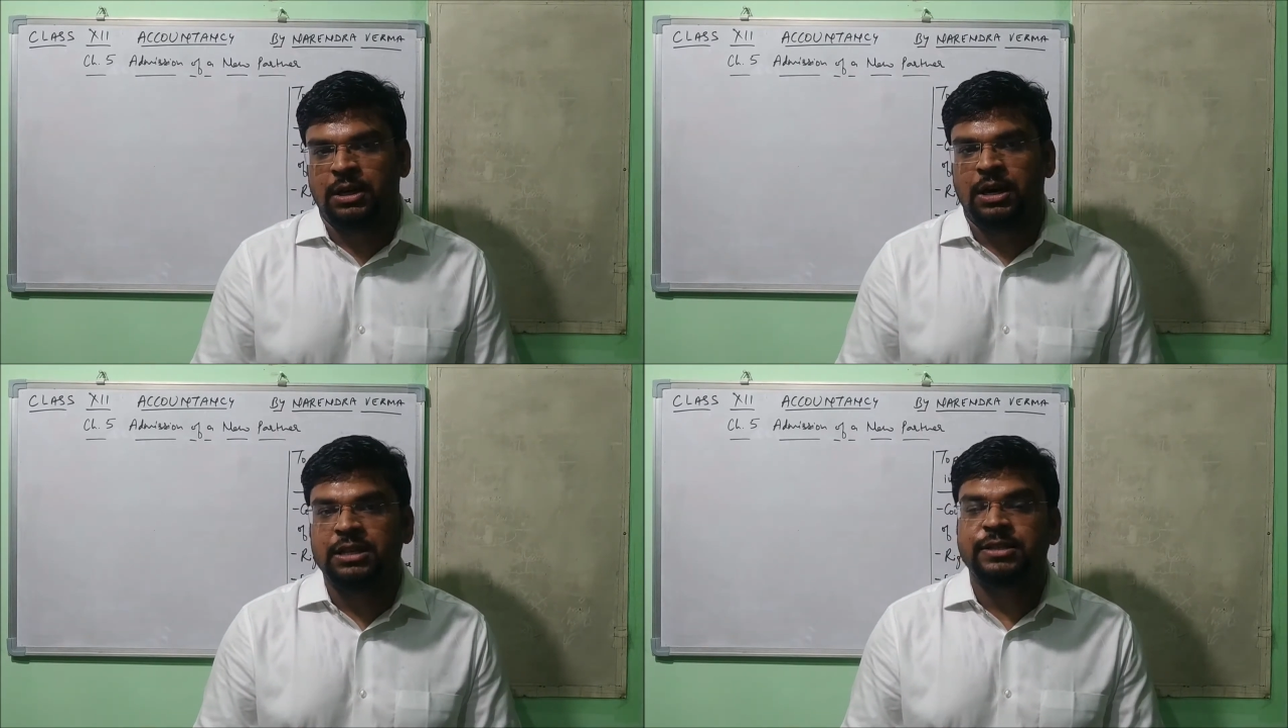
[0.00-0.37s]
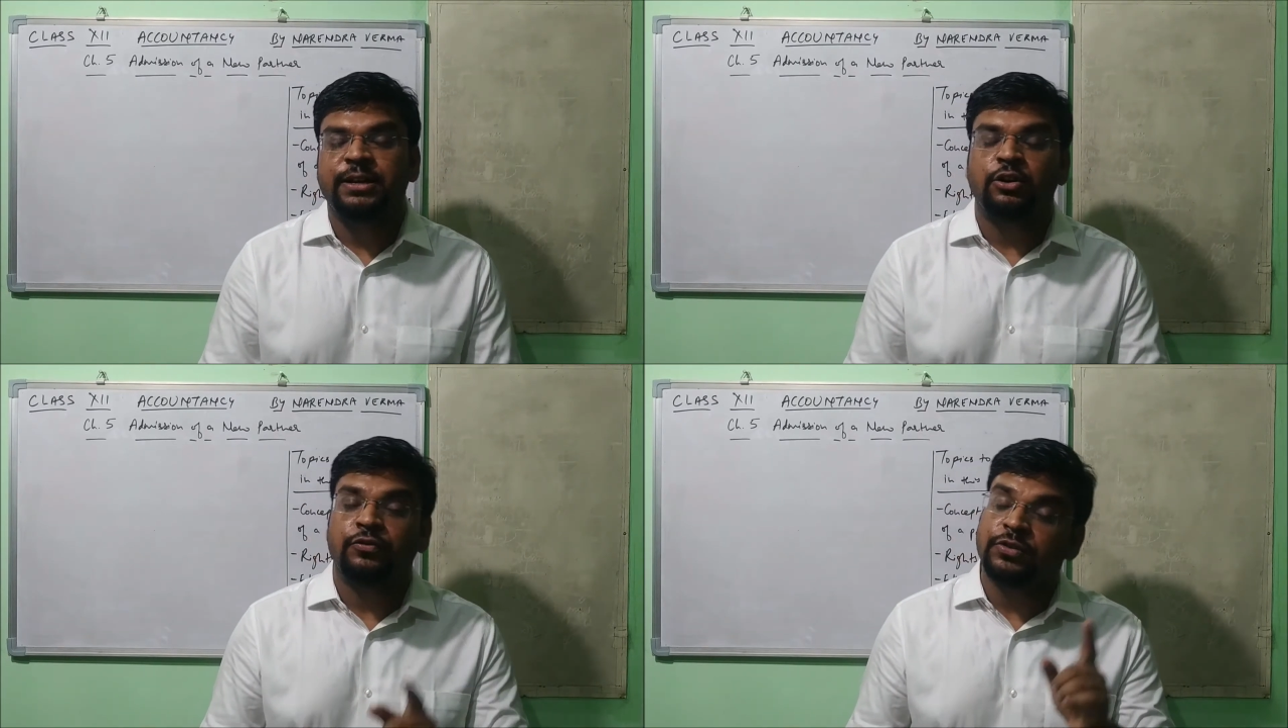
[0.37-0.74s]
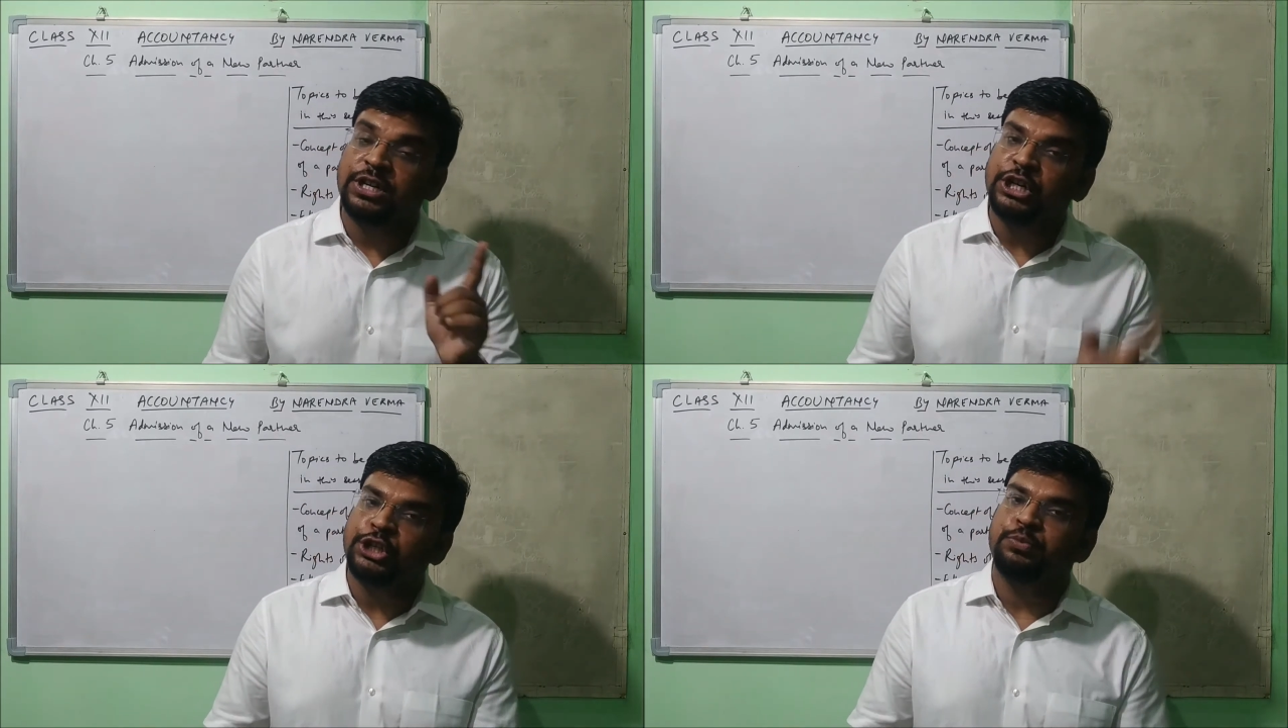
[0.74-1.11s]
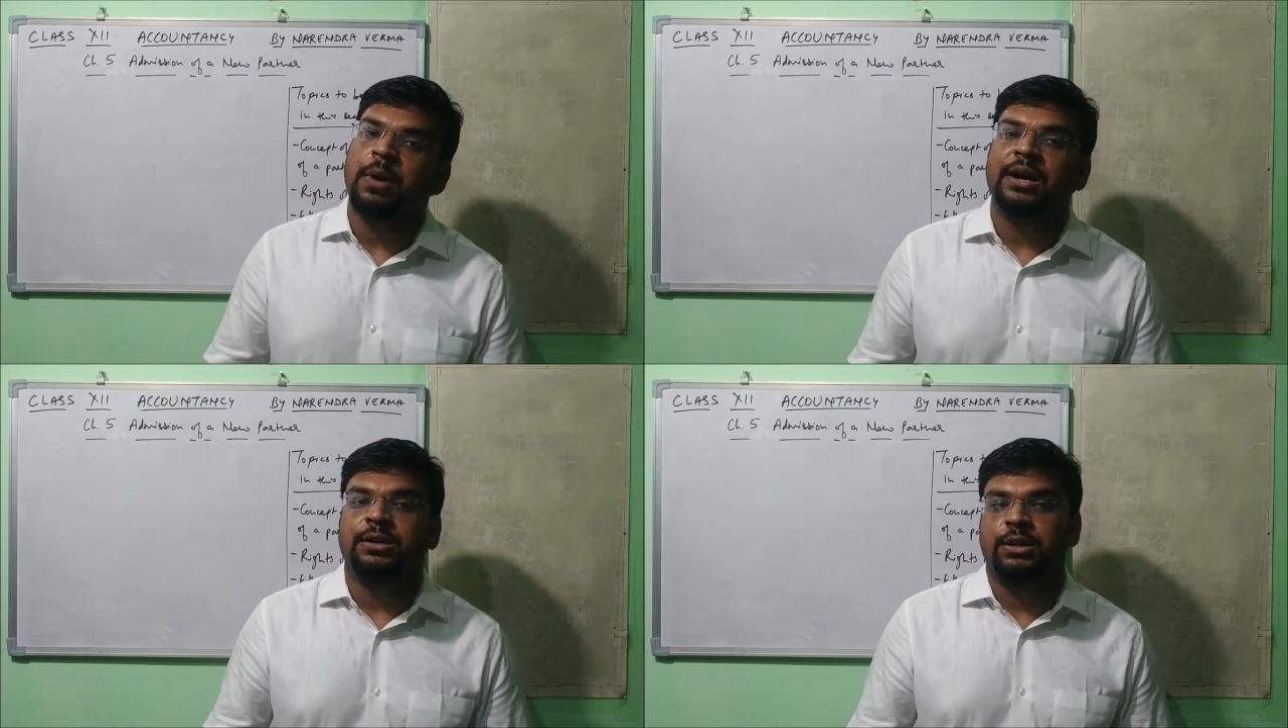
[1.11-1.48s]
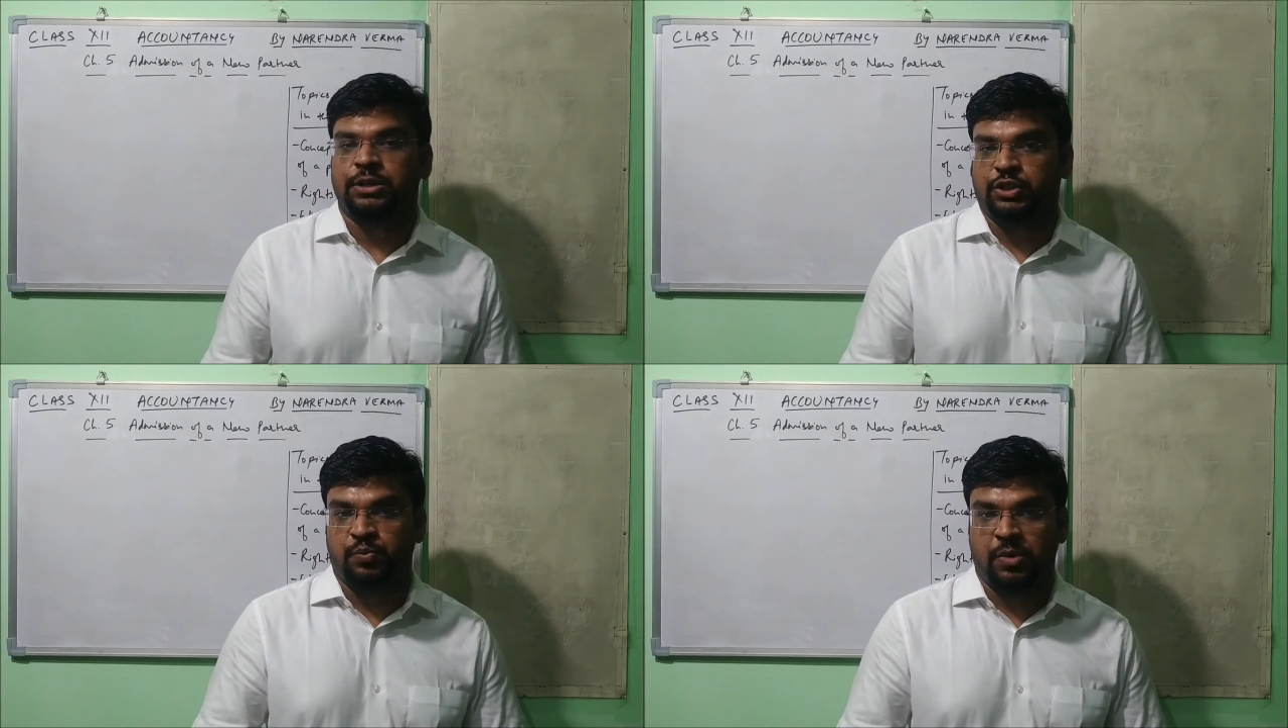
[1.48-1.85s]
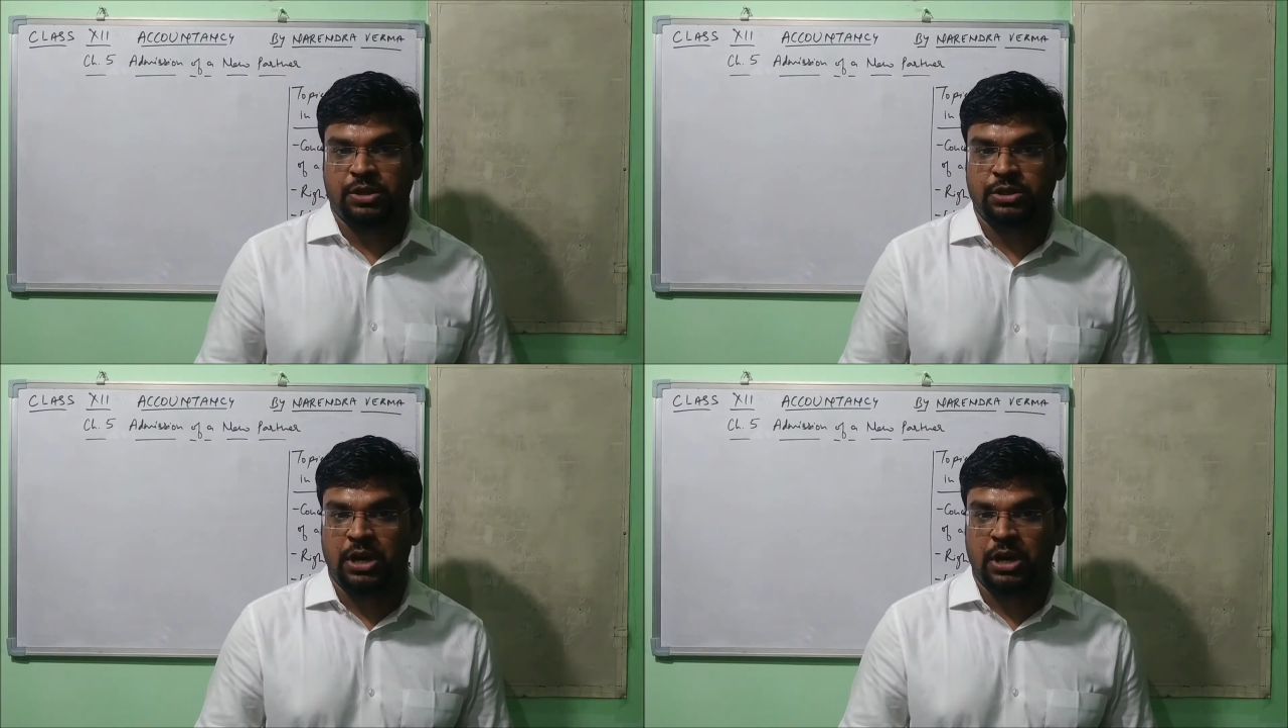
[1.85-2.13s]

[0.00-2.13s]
Consent of each partner is must.